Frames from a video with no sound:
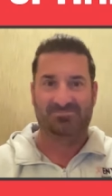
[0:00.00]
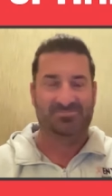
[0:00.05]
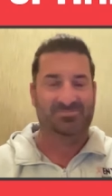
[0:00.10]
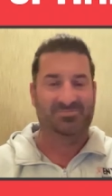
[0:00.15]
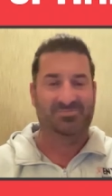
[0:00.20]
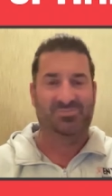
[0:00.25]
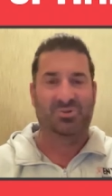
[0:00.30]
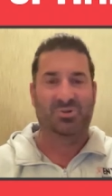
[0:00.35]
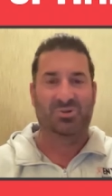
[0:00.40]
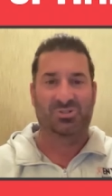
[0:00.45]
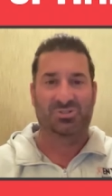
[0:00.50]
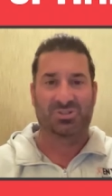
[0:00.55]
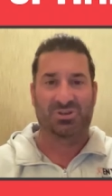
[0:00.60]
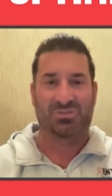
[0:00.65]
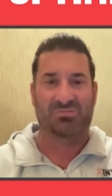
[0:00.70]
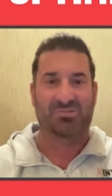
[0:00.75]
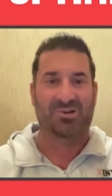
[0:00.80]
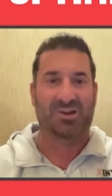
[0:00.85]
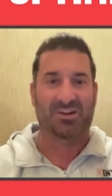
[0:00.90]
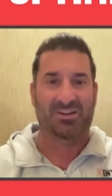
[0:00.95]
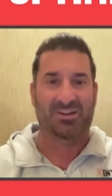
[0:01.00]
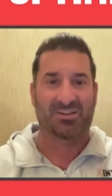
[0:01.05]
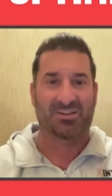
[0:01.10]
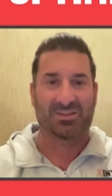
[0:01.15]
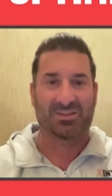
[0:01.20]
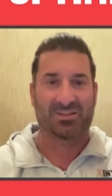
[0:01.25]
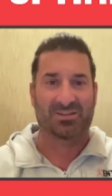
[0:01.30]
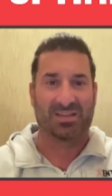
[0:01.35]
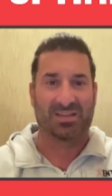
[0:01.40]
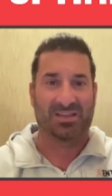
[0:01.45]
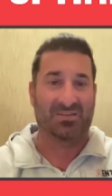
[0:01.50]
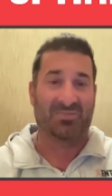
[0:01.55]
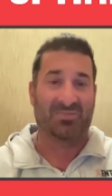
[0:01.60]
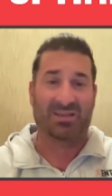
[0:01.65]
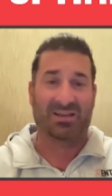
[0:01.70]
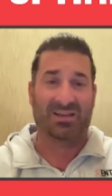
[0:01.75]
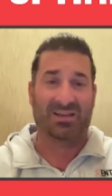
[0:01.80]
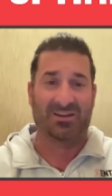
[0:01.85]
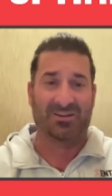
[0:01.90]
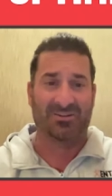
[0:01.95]
push a product that they may
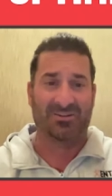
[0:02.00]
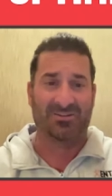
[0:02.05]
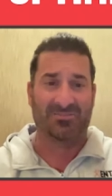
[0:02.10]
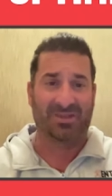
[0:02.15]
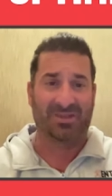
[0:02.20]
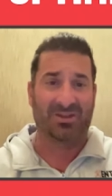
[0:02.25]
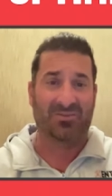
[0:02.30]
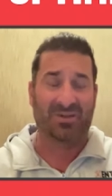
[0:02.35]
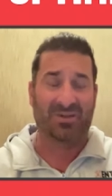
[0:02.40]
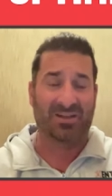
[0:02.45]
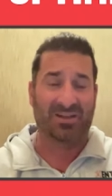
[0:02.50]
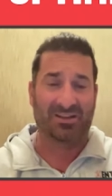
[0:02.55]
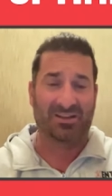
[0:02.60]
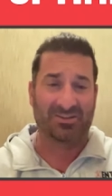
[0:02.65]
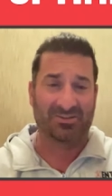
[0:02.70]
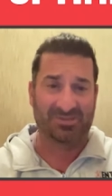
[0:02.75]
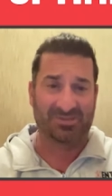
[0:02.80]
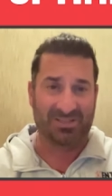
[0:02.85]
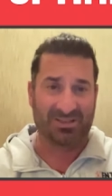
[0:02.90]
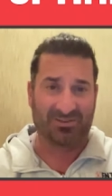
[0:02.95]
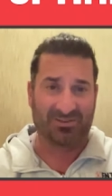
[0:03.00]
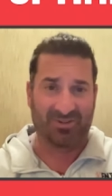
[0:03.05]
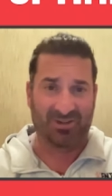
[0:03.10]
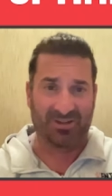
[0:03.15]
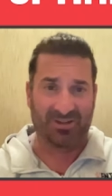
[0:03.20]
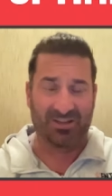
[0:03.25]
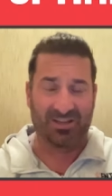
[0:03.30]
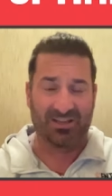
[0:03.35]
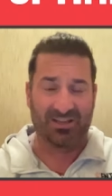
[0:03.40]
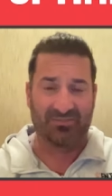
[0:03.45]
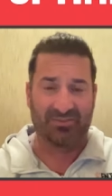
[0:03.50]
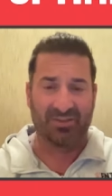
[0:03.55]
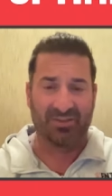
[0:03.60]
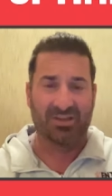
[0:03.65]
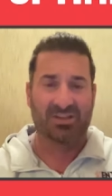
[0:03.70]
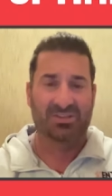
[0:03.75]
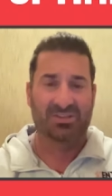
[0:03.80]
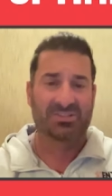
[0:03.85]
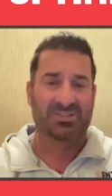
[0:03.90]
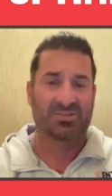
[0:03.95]
not may or may not use in their real life.
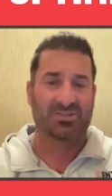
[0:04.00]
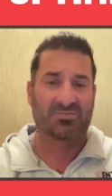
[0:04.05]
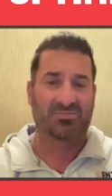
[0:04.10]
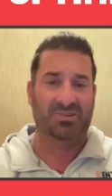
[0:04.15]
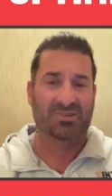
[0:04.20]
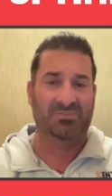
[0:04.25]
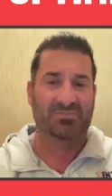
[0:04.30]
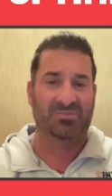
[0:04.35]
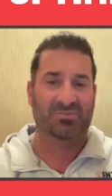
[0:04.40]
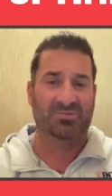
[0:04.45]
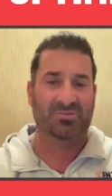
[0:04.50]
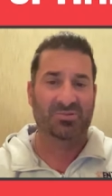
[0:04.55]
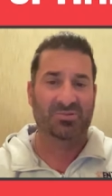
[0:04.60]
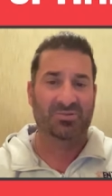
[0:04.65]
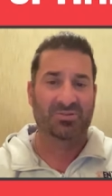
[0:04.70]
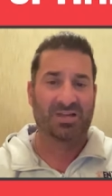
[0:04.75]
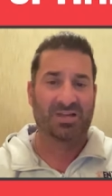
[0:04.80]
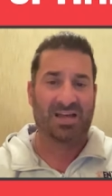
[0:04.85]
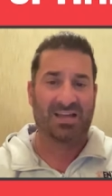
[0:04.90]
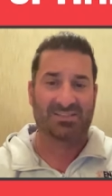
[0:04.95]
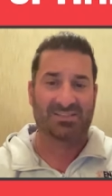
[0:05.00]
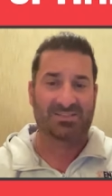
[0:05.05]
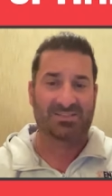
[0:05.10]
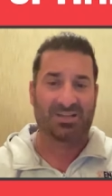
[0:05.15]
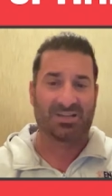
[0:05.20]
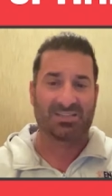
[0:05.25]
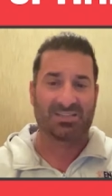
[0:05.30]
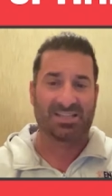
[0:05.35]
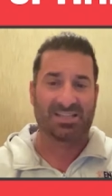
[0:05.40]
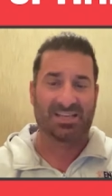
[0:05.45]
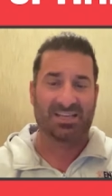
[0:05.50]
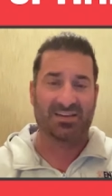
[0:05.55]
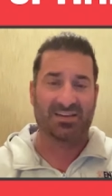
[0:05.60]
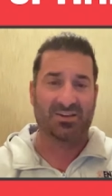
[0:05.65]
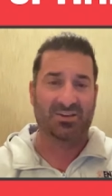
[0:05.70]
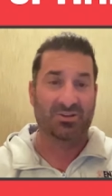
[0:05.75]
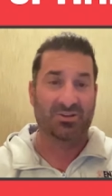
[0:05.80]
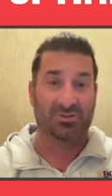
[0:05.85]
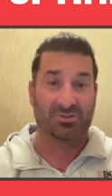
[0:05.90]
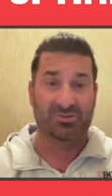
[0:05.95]
So people I, so I say
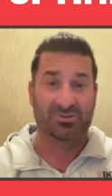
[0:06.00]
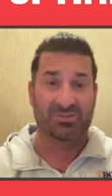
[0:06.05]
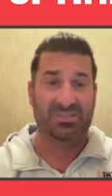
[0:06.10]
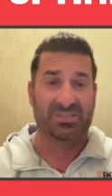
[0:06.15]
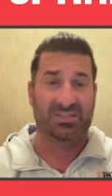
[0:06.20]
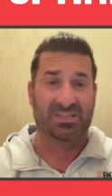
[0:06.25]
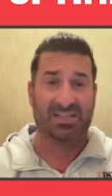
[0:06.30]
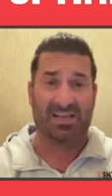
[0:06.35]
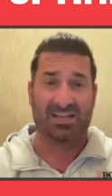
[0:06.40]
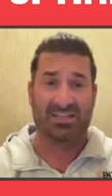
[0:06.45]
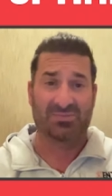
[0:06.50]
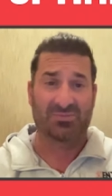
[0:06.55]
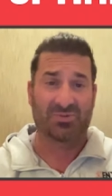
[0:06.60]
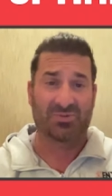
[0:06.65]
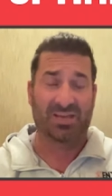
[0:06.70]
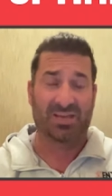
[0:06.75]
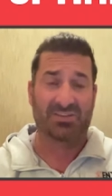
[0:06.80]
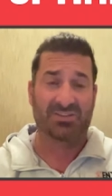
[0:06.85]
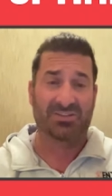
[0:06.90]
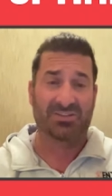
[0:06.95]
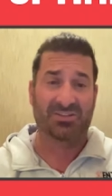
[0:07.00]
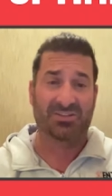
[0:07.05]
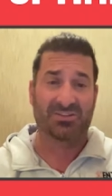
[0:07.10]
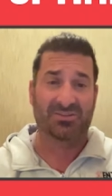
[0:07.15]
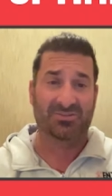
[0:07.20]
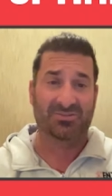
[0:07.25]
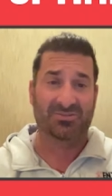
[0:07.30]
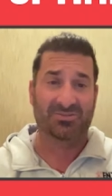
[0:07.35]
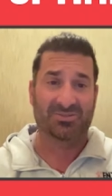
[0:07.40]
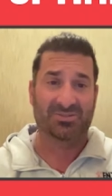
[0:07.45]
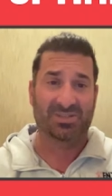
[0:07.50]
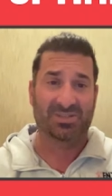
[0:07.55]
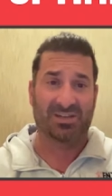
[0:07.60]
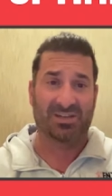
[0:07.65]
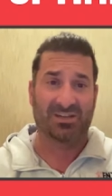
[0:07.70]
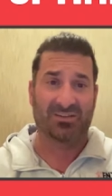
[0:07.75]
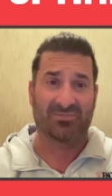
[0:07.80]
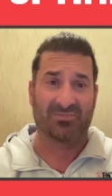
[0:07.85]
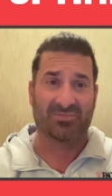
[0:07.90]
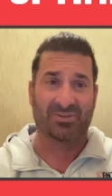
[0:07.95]
use it in ads. We actually used
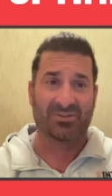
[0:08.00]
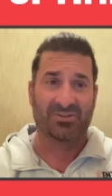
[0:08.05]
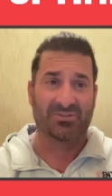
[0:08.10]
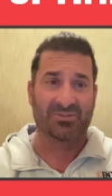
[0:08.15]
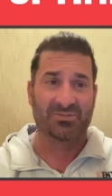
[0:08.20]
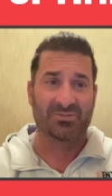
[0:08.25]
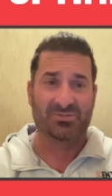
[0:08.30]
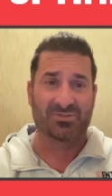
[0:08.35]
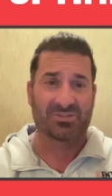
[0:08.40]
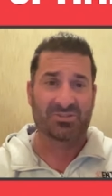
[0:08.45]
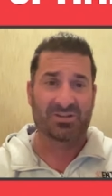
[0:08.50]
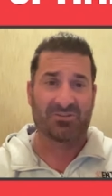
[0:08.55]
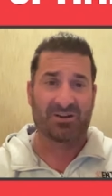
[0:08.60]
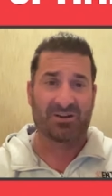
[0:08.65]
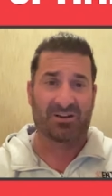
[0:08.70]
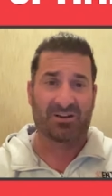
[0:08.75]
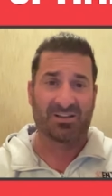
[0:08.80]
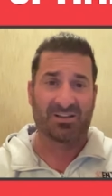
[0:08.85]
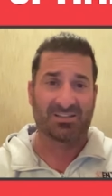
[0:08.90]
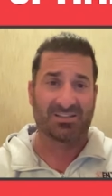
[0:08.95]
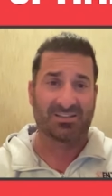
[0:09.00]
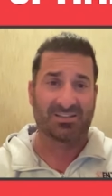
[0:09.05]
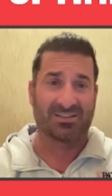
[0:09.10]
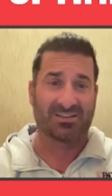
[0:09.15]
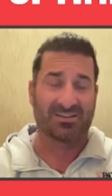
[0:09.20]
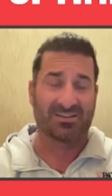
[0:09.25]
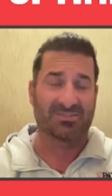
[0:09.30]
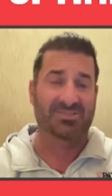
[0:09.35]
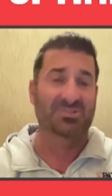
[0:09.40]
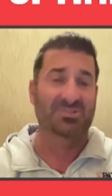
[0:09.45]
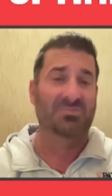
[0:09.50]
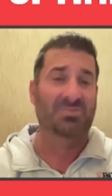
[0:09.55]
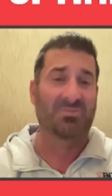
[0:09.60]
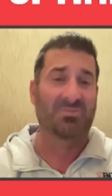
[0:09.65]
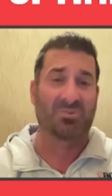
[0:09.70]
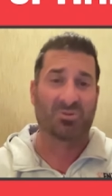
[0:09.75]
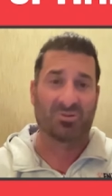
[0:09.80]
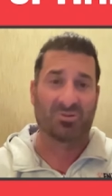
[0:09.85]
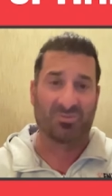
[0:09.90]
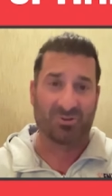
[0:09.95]
um, user generated content in a Super
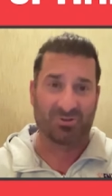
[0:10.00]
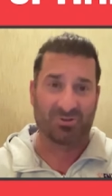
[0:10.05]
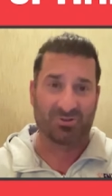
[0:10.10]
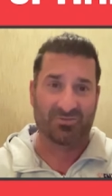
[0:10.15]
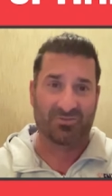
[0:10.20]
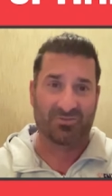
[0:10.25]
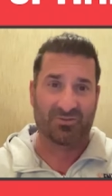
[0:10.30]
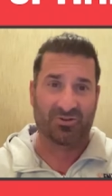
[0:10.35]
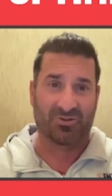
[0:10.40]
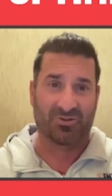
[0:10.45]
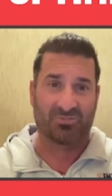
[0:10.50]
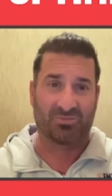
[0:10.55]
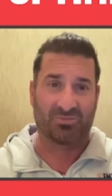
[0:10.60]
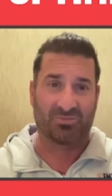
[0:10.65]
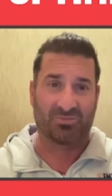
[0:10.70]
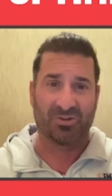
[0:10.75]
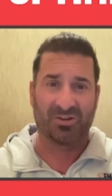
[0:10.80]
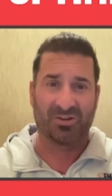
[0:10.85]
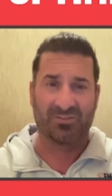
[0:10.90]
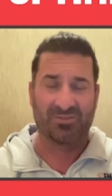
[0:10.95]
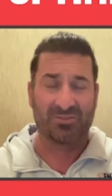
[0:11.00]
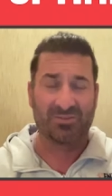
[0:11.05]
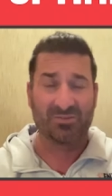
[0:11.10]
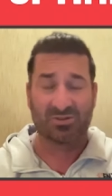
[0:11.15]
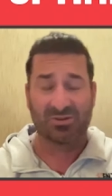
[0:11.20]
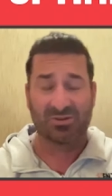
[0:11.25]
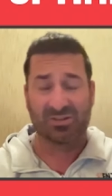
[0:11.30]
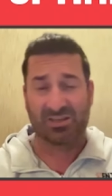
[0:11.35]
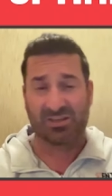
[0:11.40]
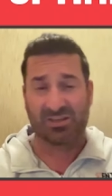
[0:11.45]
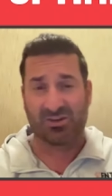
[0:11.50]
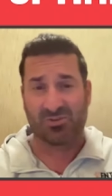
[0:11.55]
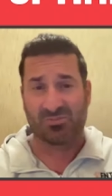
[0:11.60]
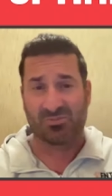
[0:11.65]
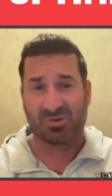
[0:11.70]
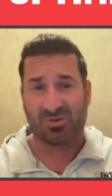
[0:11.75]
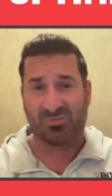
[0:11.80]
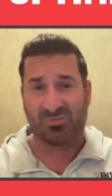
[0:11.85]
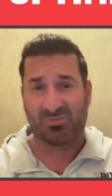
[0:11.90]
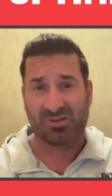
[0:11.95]
Bowl commercial for GoPro. If you look at
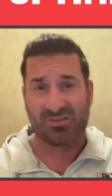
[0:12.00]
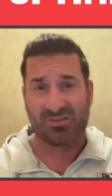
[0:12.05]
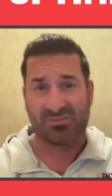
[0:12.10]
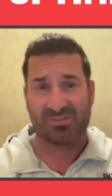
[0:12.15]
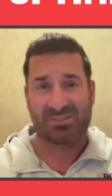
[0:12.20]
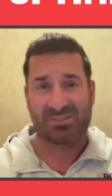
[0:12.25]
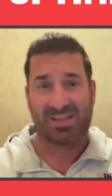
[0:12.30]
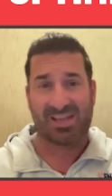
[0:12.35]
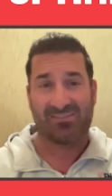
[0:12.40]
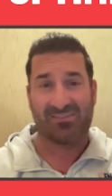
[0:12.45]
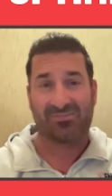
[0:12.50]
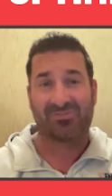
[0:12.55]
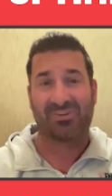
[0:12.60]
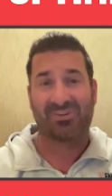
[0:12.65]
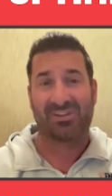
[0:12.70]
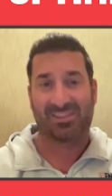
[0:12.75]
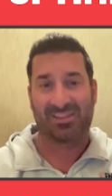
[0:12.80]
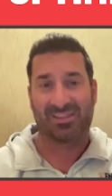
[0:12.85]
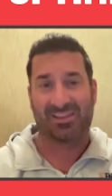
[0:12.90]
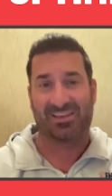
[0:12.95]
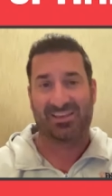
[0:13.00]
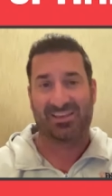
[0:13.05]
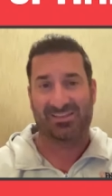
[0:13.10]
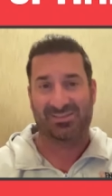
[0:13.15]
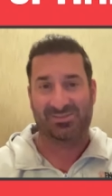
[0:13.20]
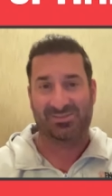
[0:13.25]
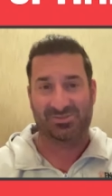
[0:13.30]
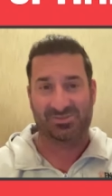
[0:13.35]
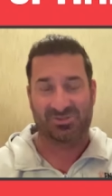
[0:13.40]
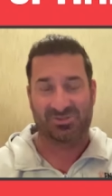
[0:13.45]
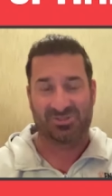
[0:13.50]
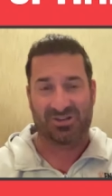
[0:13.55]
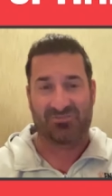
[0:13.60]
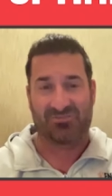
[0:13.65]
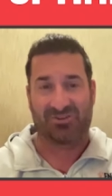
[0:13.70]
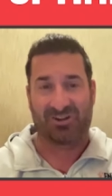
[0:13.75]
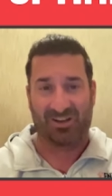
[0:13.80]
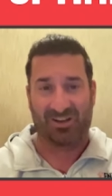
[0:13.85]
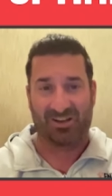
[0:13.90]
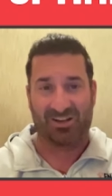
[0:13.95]
GoPro, pretty much everything is user
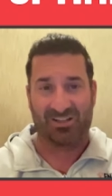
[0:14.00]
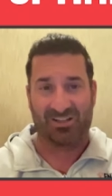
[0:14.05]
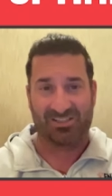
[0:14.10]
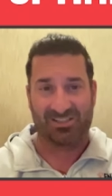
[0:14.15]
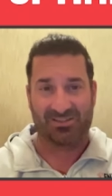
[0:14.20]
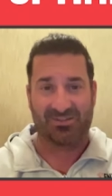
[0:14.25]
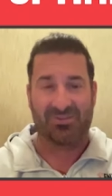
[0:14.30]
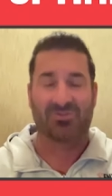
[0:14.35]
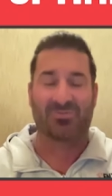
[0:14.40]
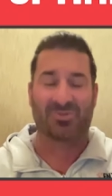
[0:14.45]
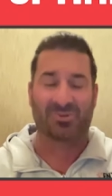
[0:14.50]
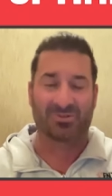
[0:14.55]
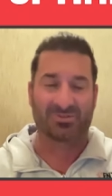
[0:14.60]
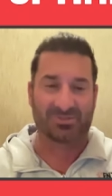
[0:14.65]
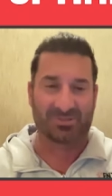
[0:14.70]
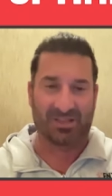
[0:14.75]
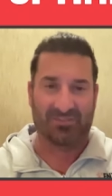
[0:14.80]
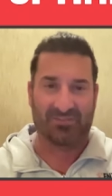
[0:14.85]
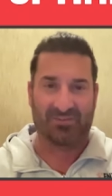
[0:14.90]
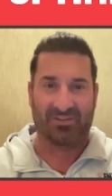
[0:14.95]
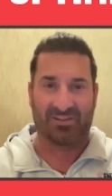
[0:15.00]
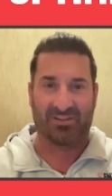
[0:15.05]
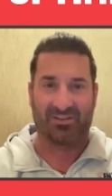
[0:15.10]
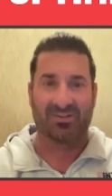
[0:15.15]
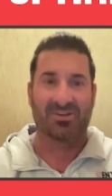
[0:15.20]
generated content, almost everything.